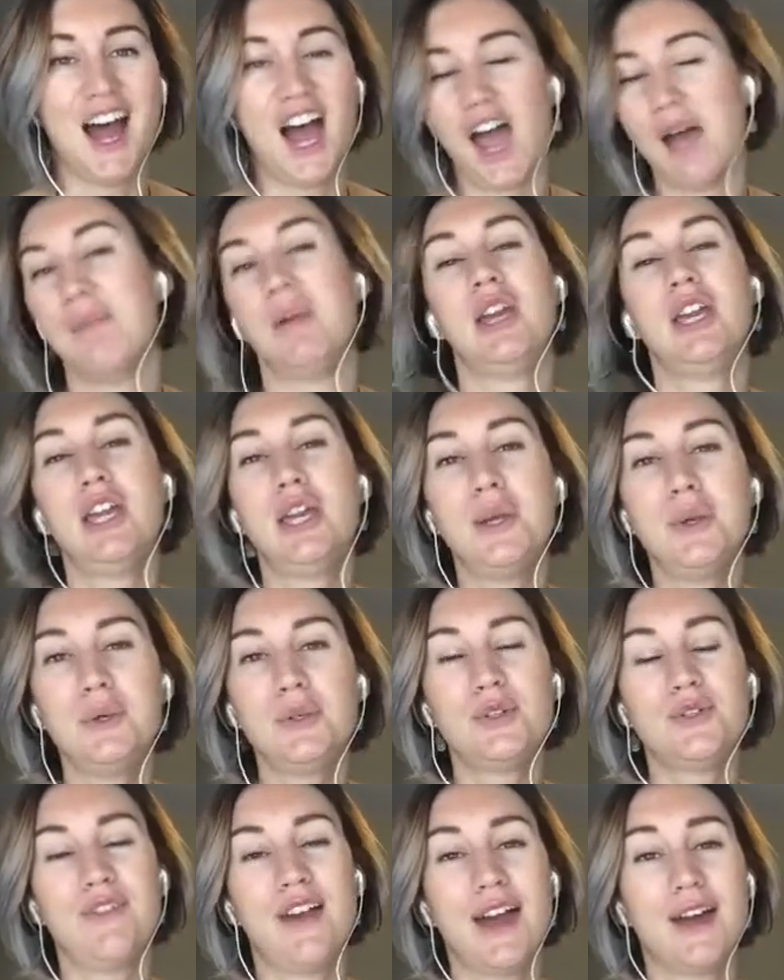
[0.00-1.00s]
I'm a
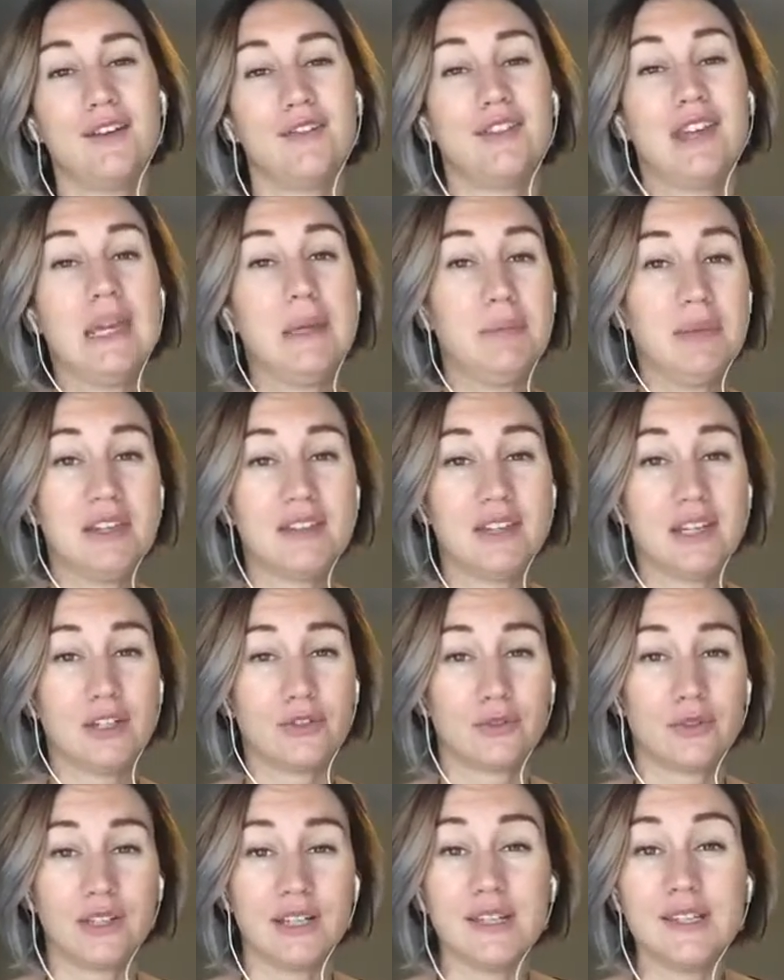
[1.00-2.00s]
huge fan of keeping
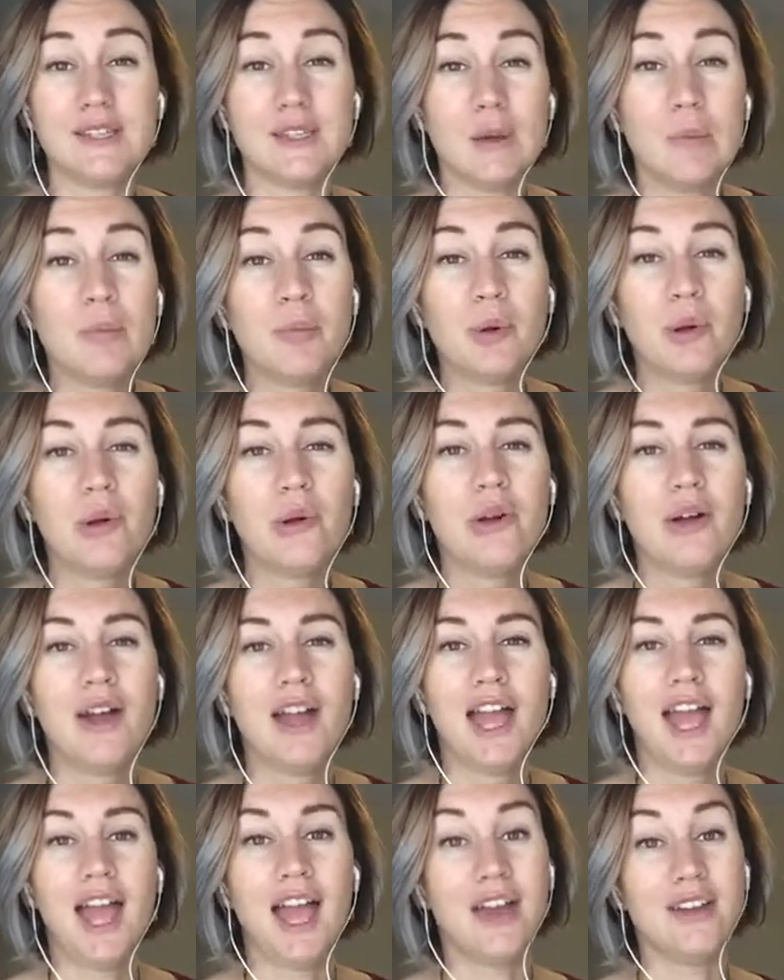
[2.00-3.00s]
things really simple
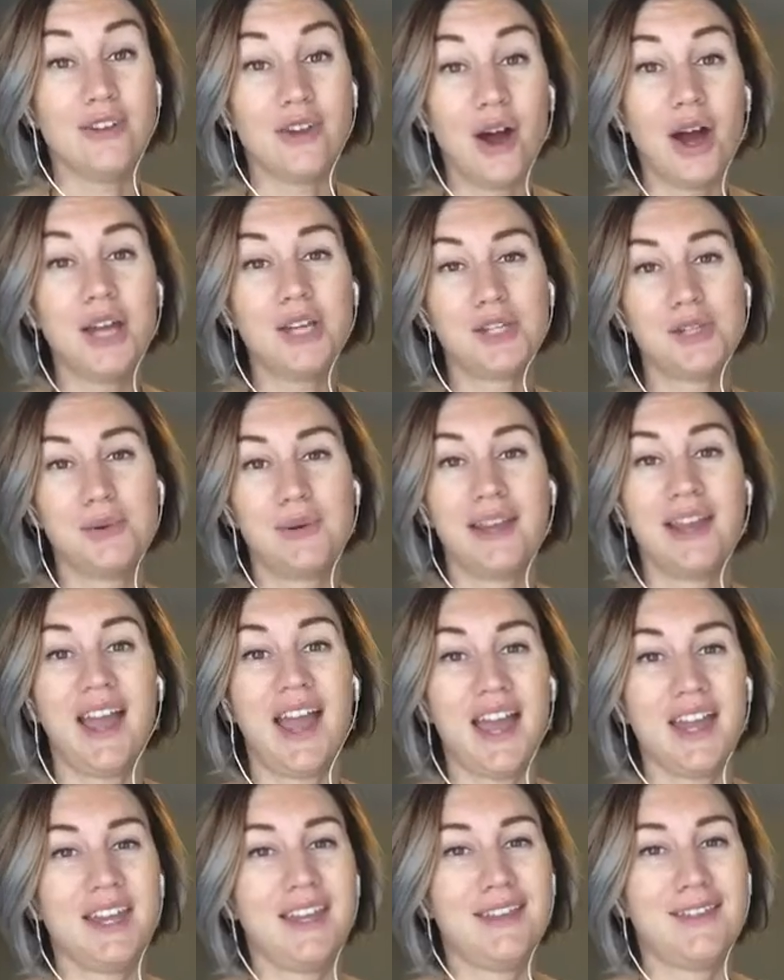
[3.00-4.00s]
and not doing
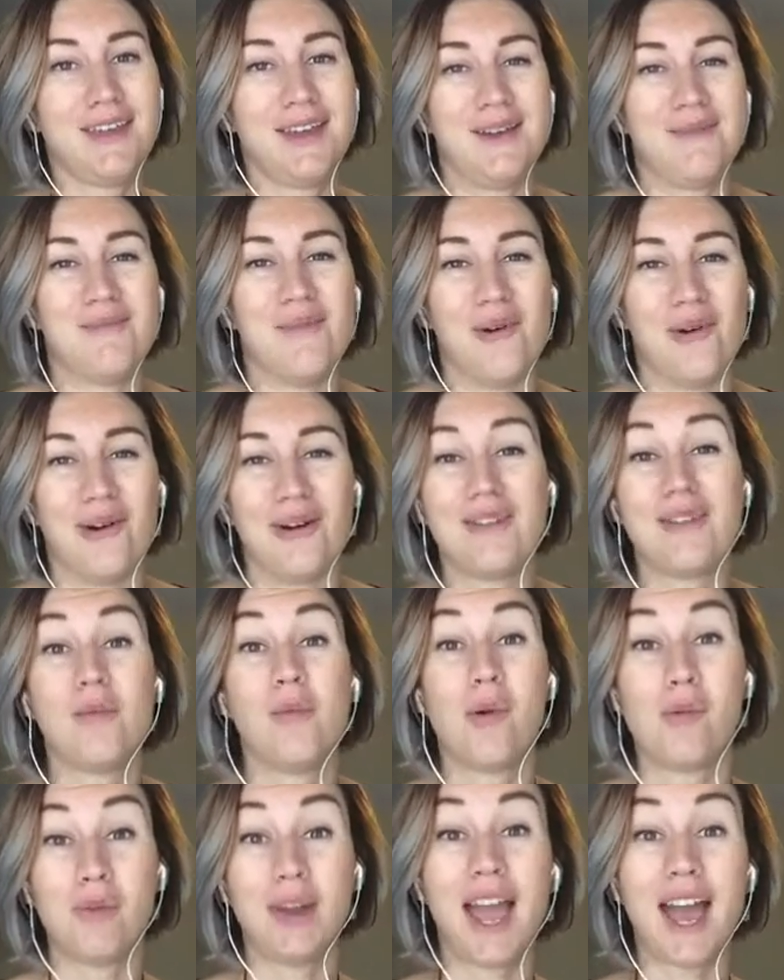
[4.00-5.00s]
anything more than
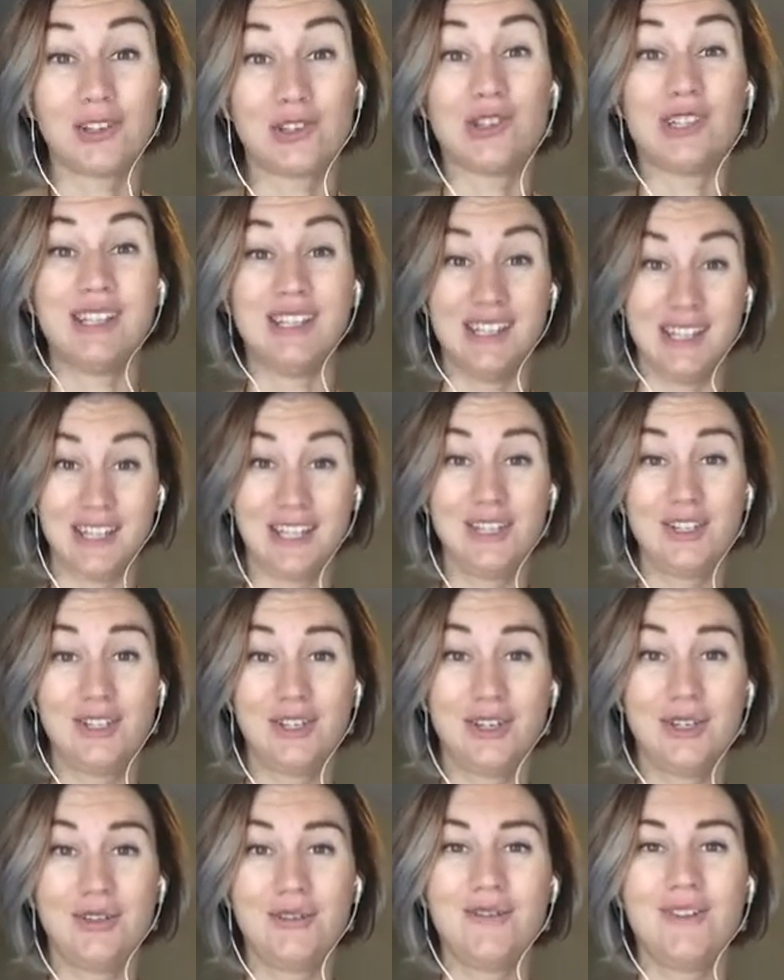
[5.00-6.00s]
what we actually need
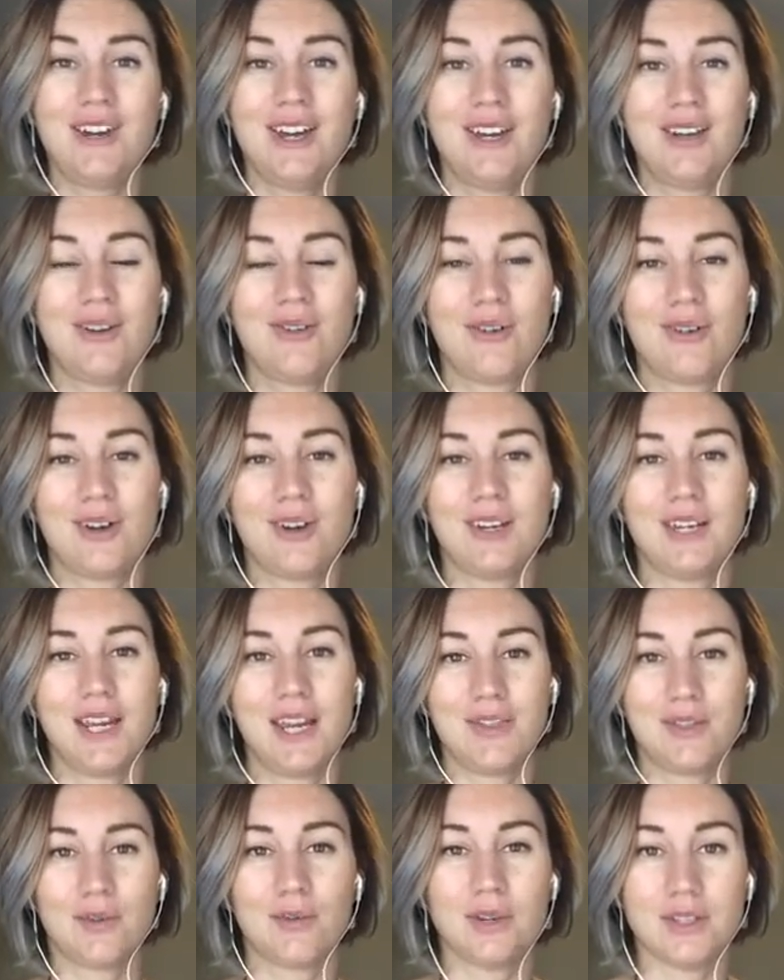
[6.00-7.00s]
to in order to
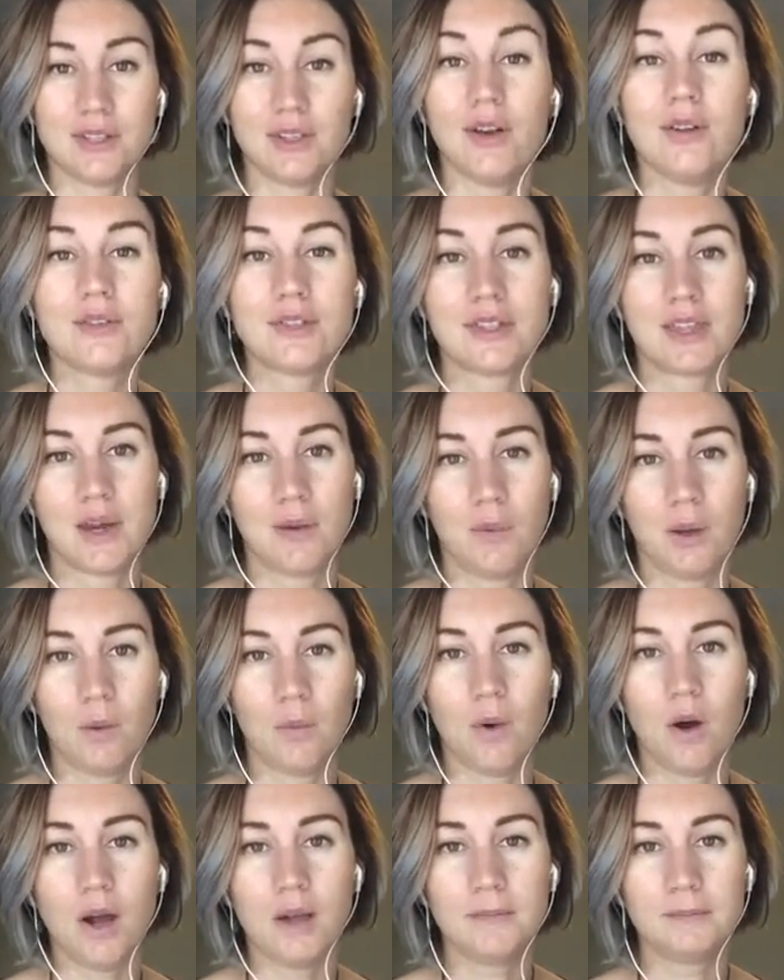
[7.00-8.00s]
get the results that we
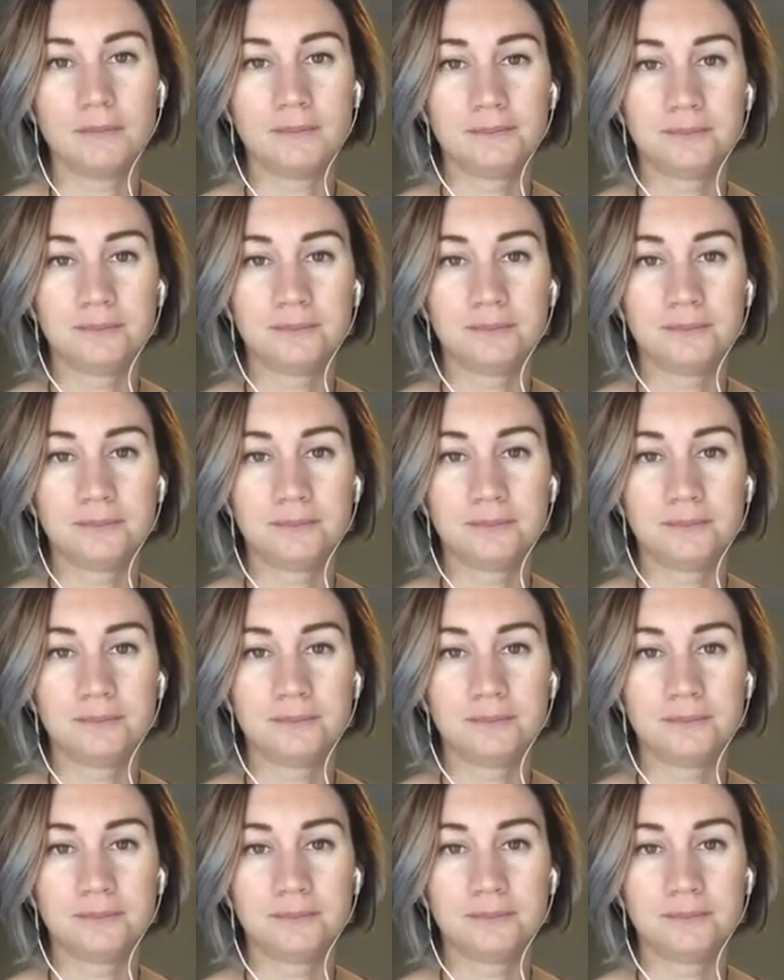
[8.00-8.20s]
want.